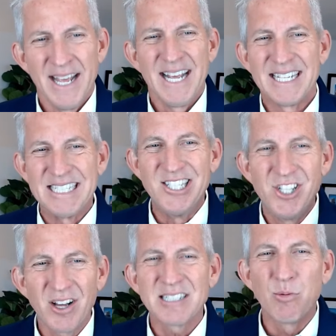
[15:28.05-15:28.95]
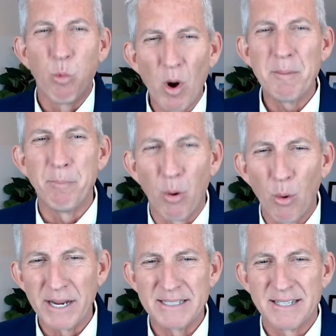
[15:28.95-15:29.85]
it's just one
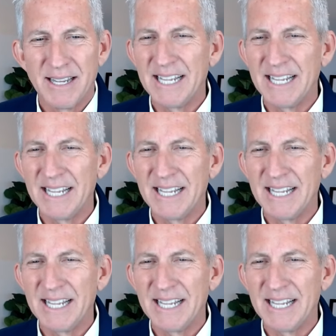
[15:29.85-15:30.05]
point.